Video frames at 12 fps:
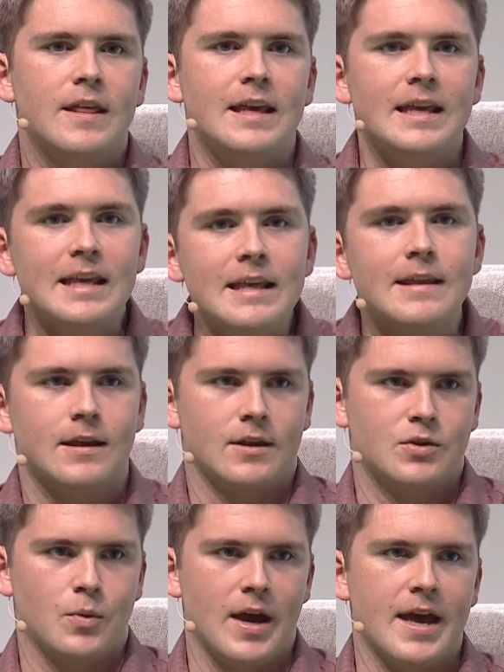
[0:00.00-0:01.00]
the
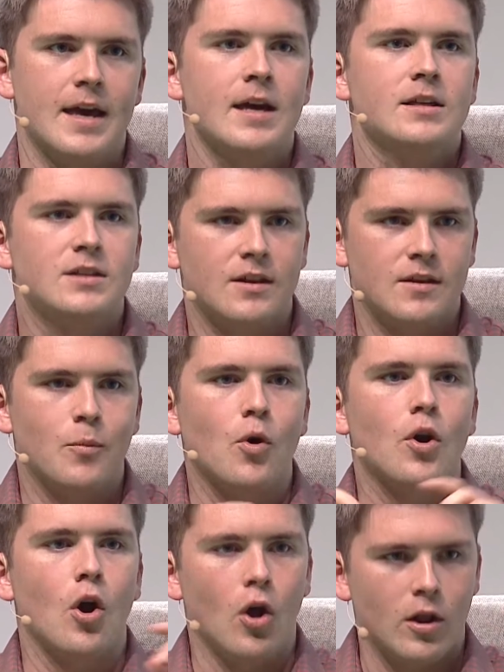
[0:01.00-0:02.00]
easiest way to
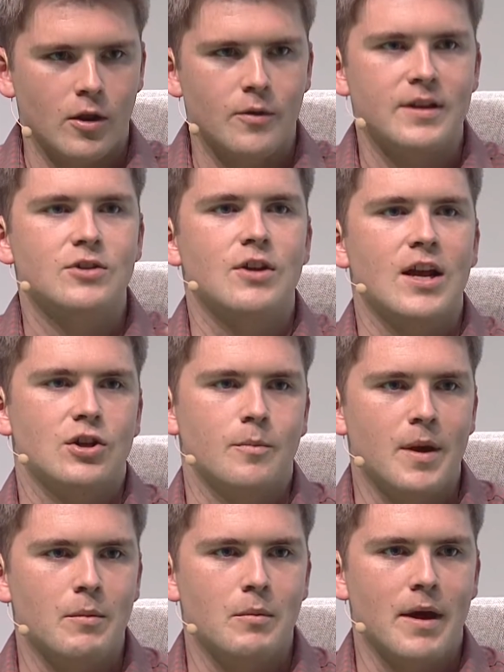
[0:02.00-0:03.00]
support all those international
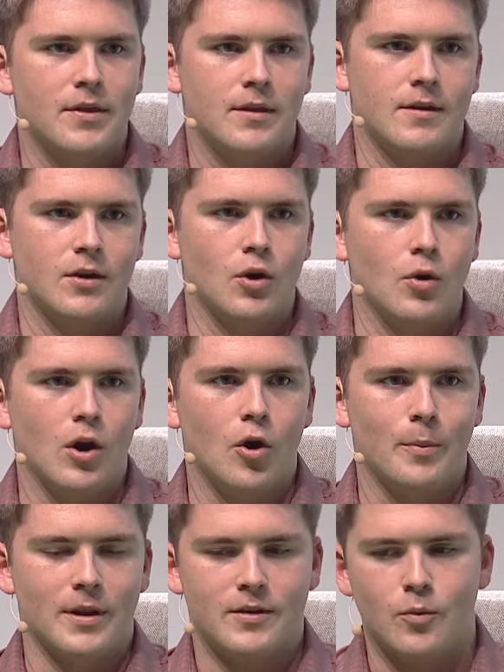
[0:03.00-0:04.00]
payment methods and go
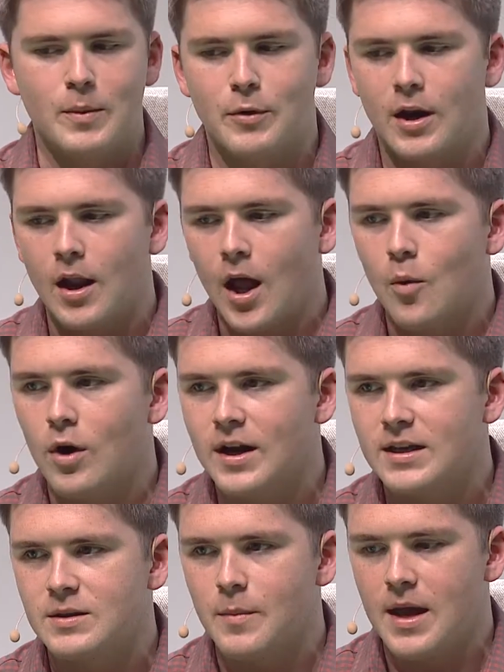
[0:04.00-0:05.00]
global. So we put a lot of
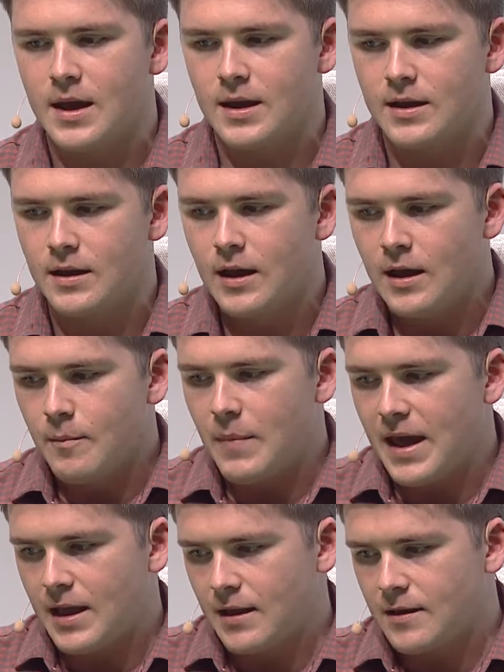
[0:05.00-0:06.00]
work into
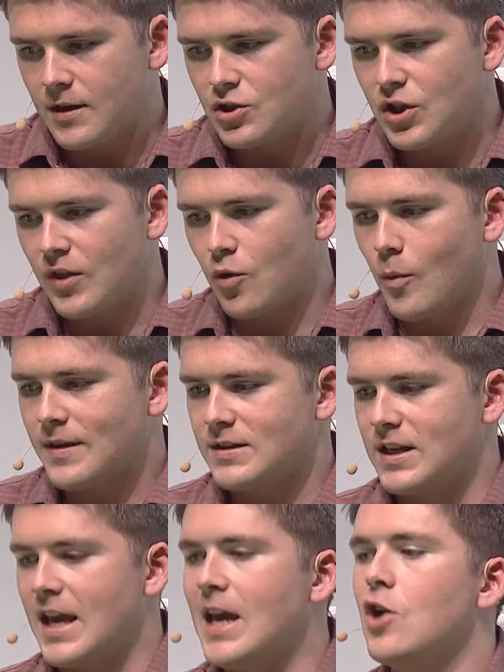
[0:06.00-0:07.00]
making it such that there
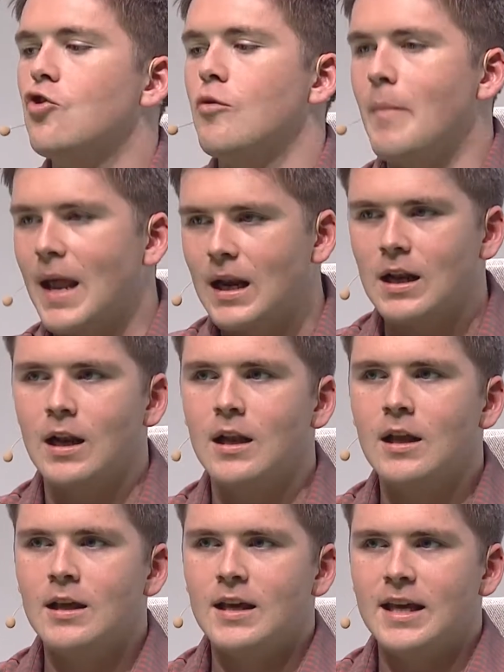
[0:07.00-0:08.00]
wasn't incremental
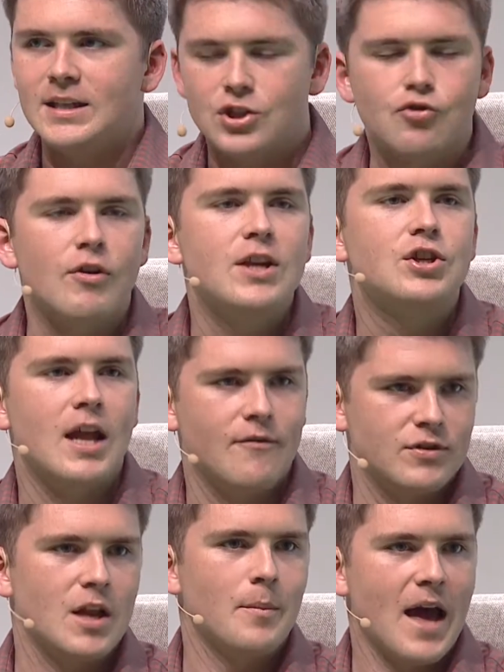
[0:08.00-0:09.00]
integration
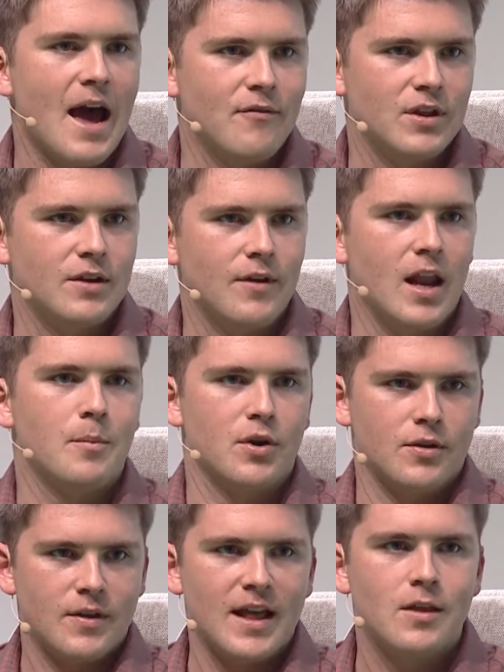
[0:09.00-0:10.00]
effort on behalf of the
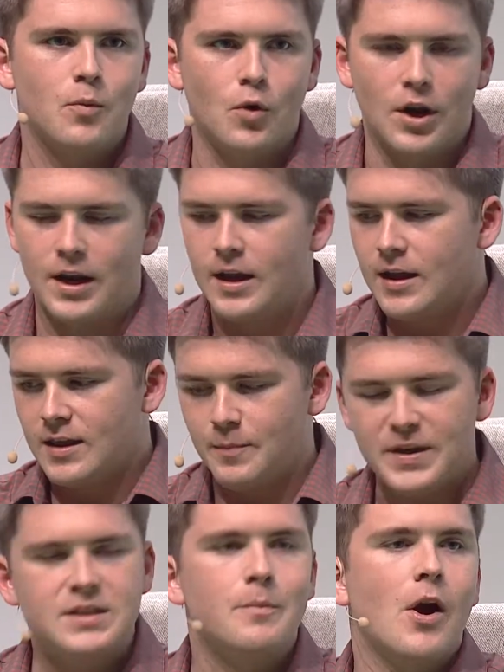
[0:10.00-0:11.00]
developer. So that's one,
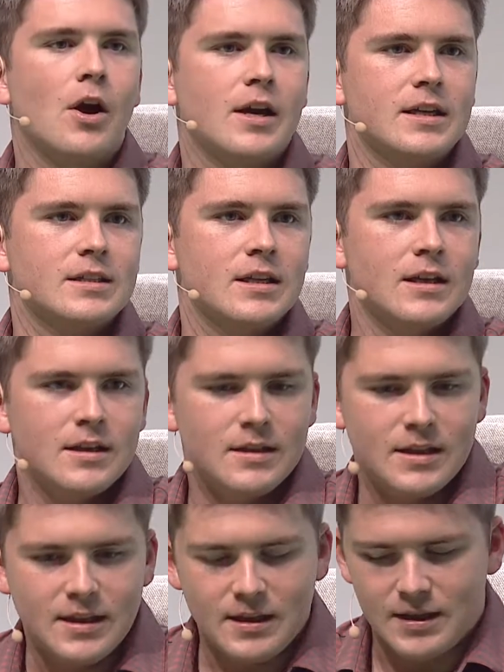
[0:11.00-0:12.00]
speed to market,
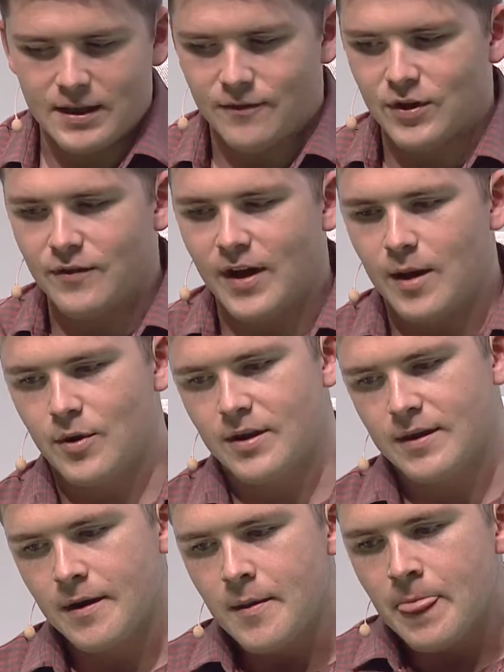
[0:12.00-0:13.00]
ease for
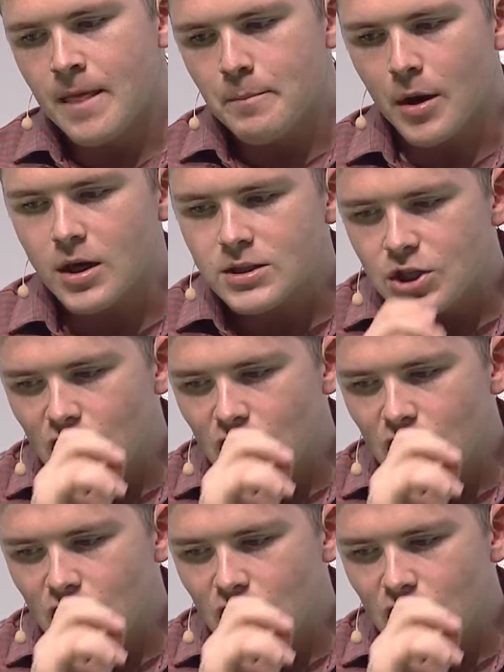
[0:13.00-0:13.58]
developers. Part